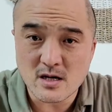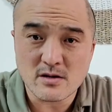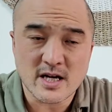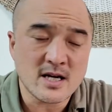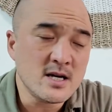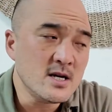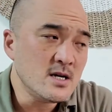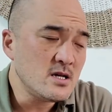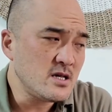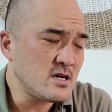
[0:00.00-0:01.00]
loading.
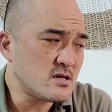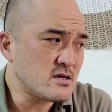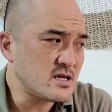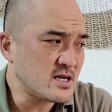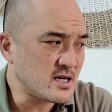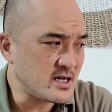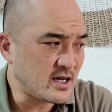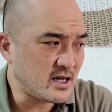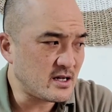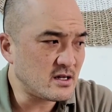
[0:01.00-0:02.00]
The other thing,
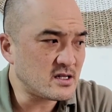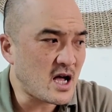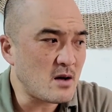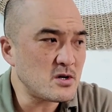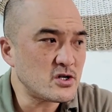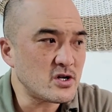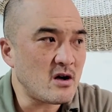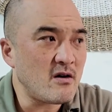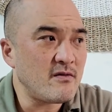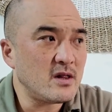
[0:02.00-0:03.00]
is how much
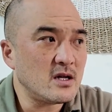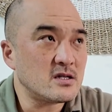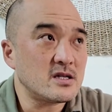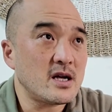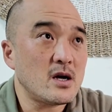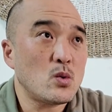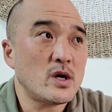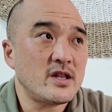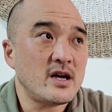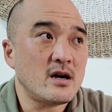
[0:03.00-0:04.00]
of, let's say,
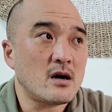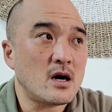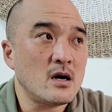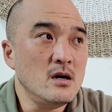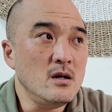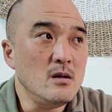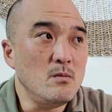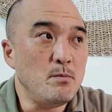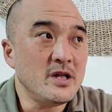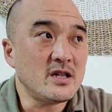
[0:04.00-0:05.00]
what they are
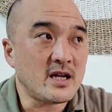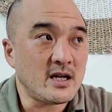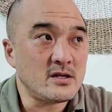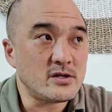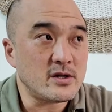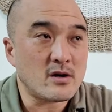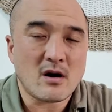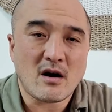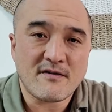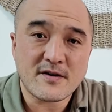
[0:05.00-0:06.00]
building into
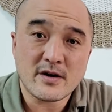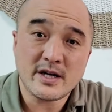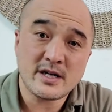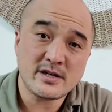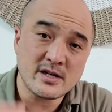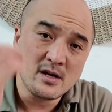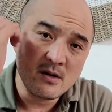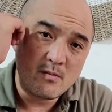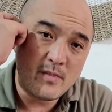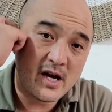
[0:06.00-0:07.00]
their offer is
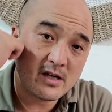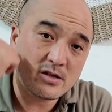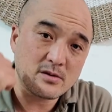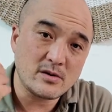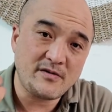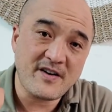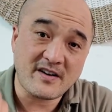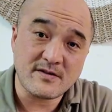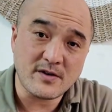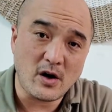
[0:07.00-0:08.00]
managed through
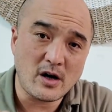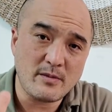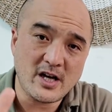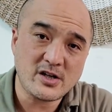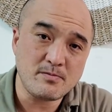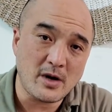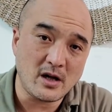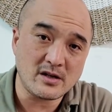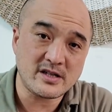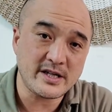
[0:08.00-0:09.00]
effective automation
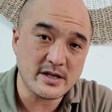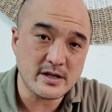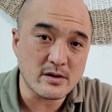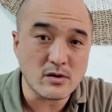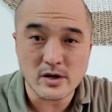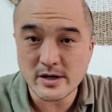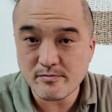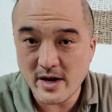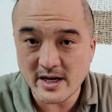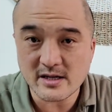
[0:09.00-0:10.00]
policy,
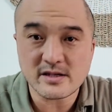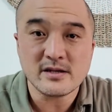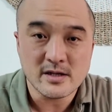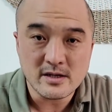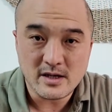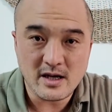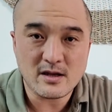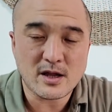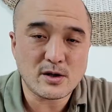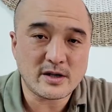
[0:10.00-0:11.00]
or in
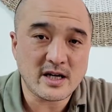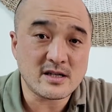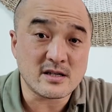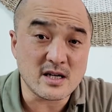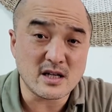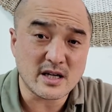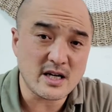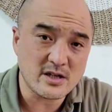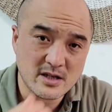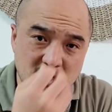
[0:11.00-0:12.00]
the third case is
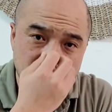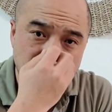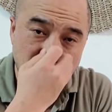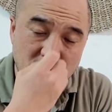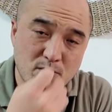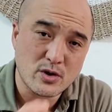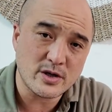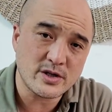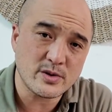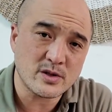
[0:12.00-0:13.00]
delegation. That's pretty
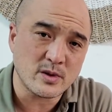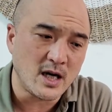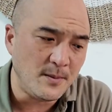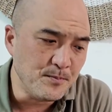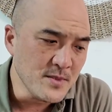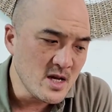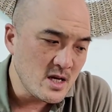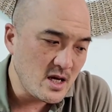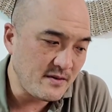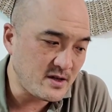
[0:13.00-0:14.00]
important too as well.
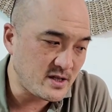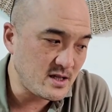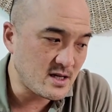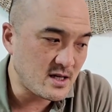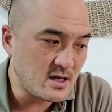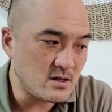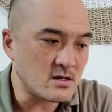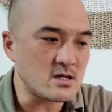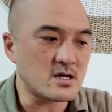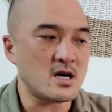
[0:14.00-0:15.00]
If you see that
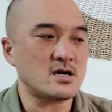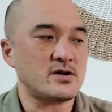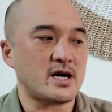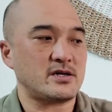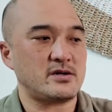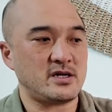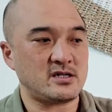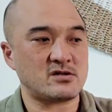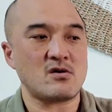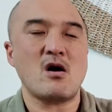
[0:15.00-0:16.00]
your contractor
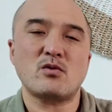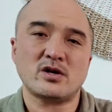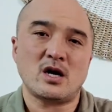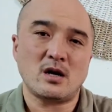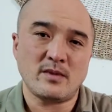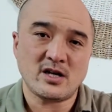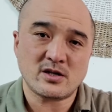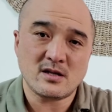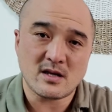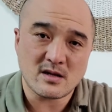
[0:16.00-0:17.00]
is strong with
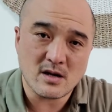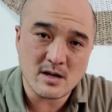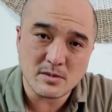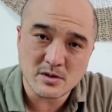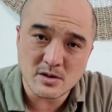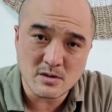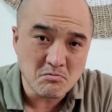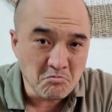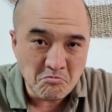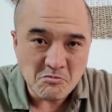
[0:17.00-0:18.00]
automation, that they're able
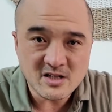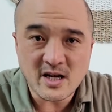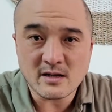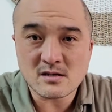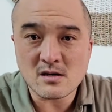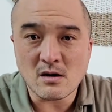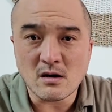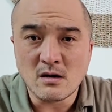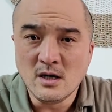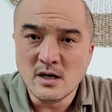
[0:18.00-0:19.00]
to, say,
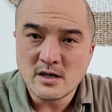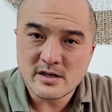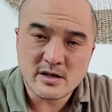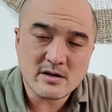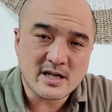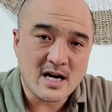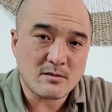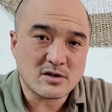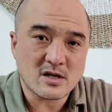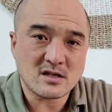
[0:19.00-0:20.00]
install security
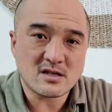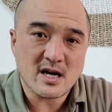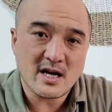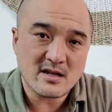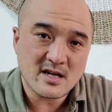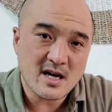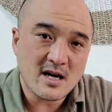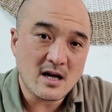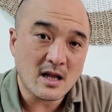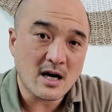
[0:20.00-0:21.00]
cameras on site
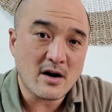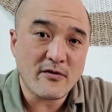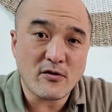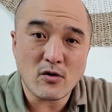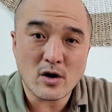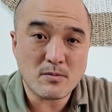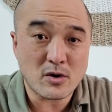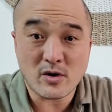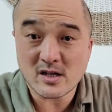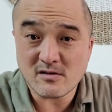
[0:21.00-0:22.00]
that allow for
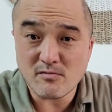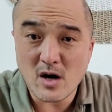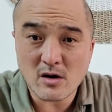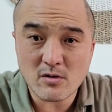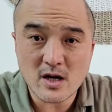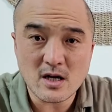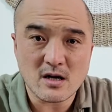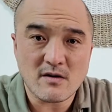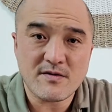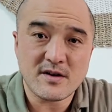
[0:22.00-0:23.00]
progressive monitoring
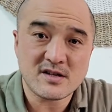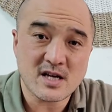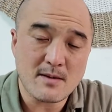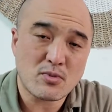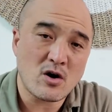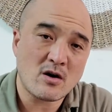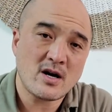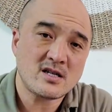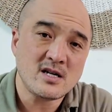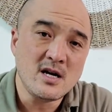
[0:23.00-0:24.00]
of the site
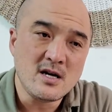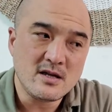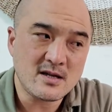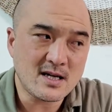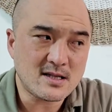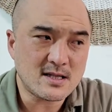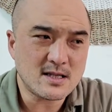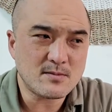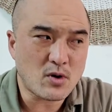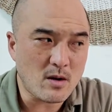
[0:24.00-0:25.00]
progress, then
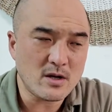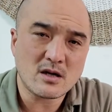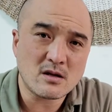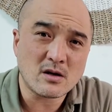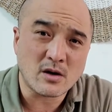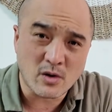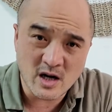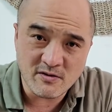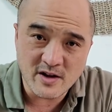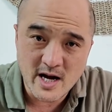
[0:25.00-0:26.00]
that's probably another
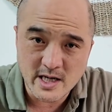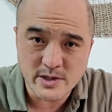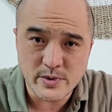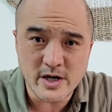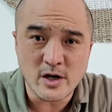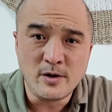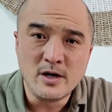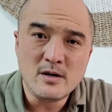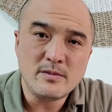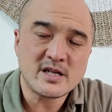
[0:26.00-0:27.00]
green flag as well,
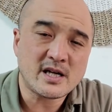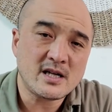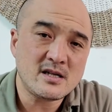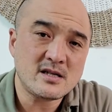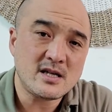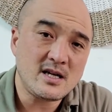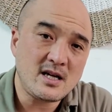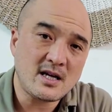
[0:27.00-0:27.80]
because it